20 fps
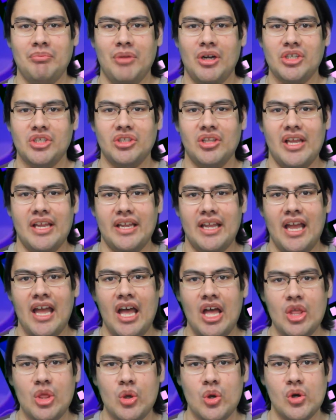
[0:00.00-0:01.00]
much like
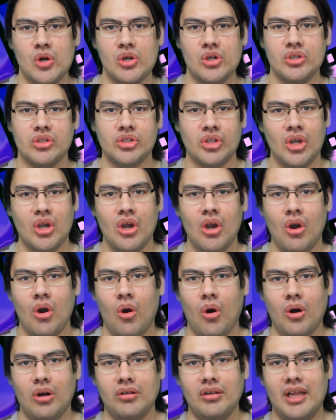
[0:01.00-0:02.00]
Heather's
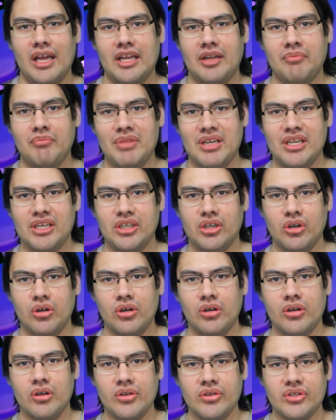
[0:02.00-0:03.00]
or like Mean
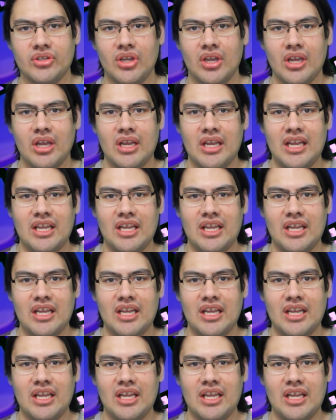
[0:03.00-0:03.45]
Girls,